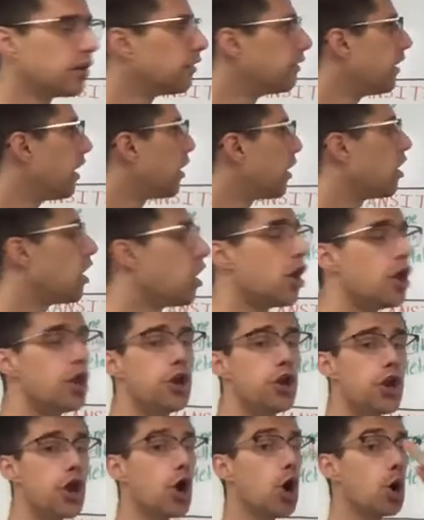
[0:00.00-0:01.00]
They're
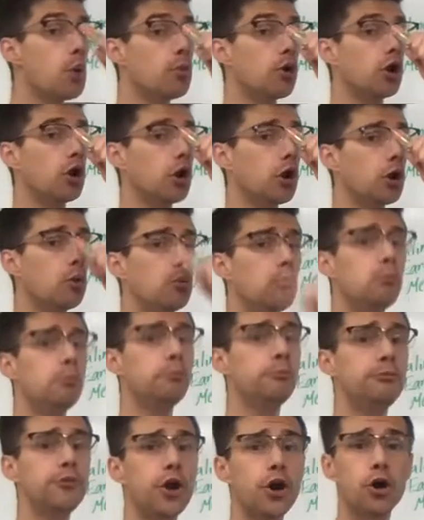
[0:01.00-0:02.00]
noble,
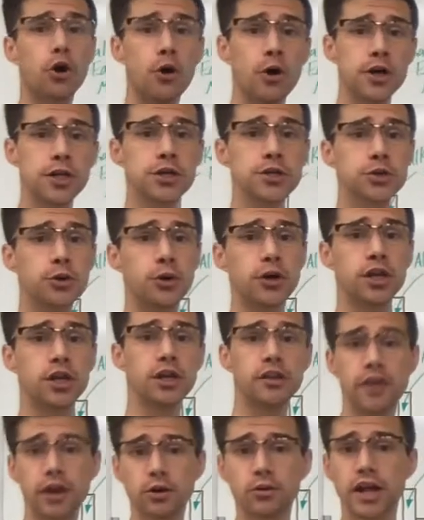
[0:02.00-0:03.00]
they're
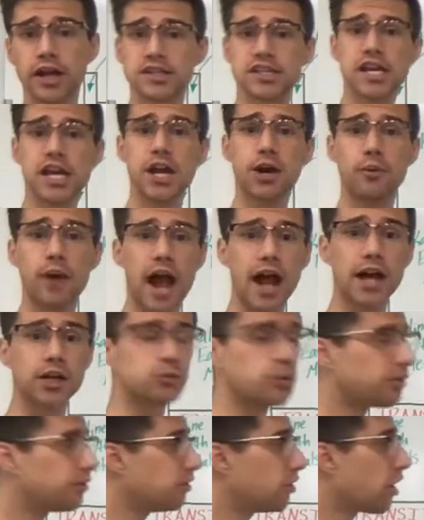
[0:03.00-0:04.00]
hoity-toity. They don't like to
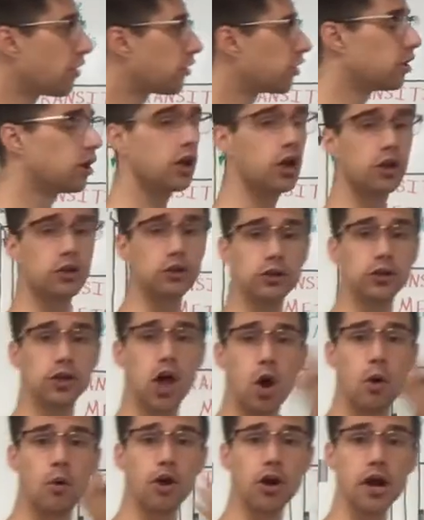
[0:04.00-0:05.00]
interact with the other
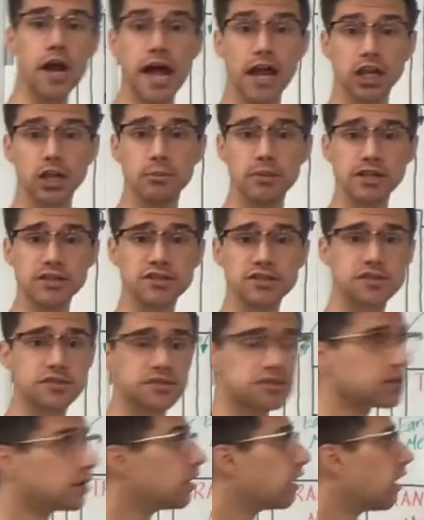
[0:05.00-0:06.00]
lower
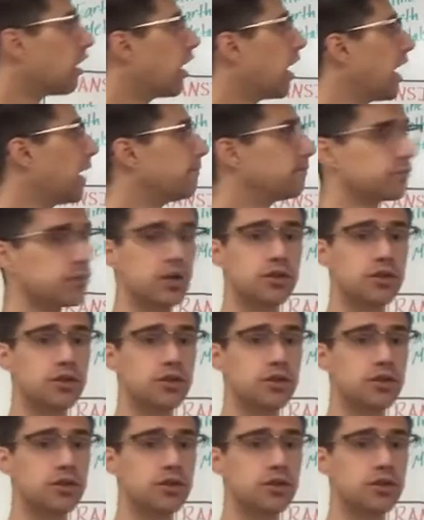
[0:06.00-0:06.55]
elements, all right?